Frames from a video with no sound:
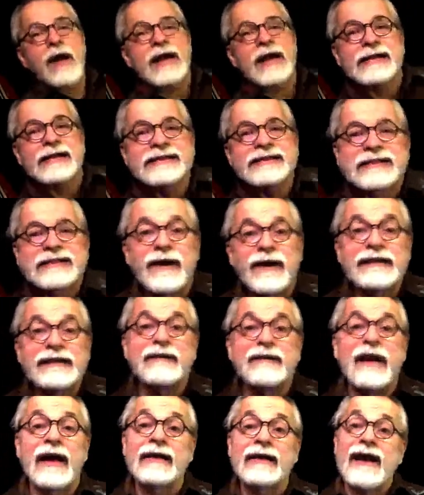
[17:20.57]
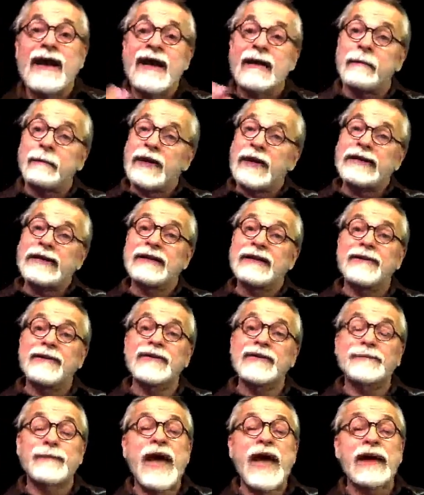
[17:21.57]
So I kind of blended
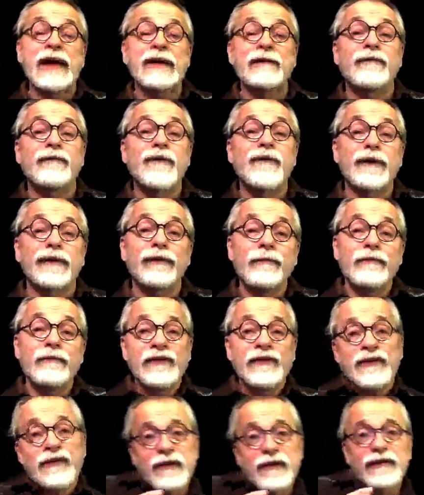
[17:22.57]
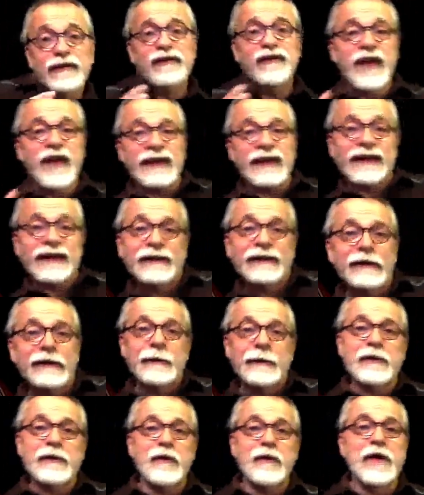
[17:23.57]
those back and forth, just shading it a little
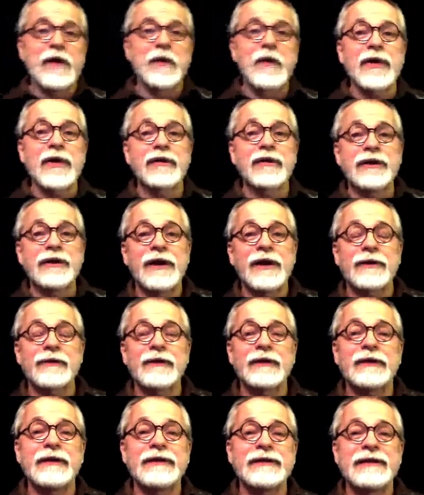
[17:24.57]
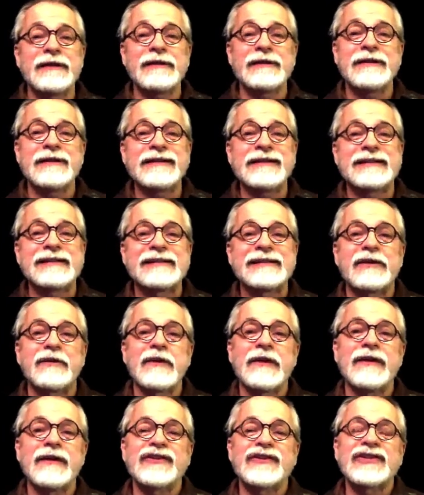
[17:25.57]
bit one way or the other. It's a
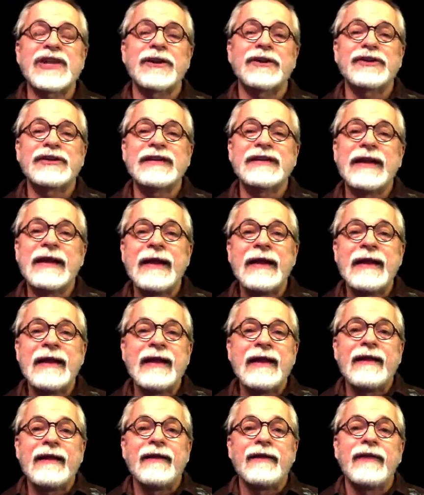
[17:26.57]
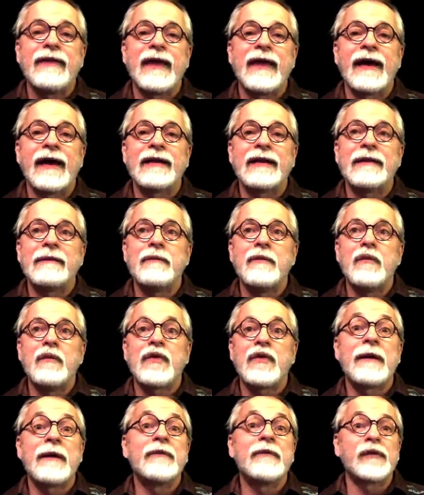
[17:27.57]
degree of subtlety that
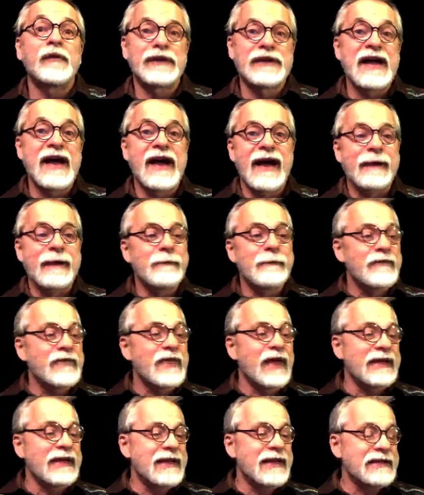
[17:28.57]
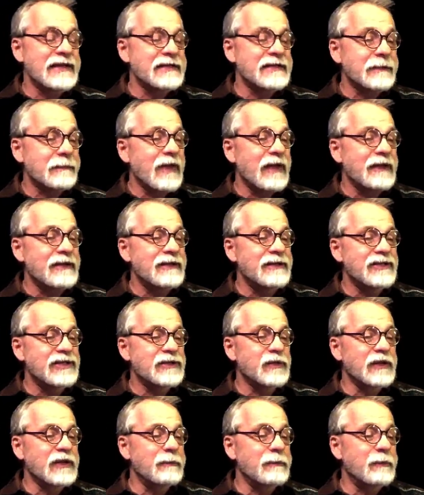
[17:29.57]
comes with time, I guess, and you
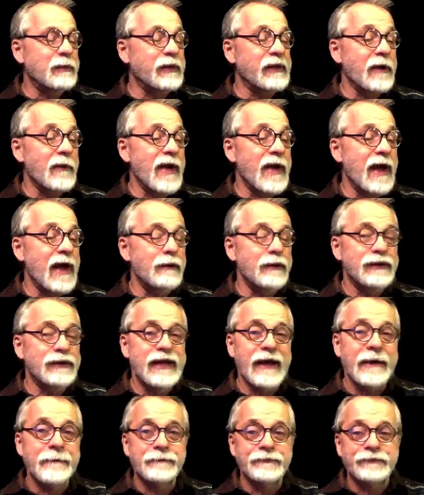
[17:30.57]
just really play around with that.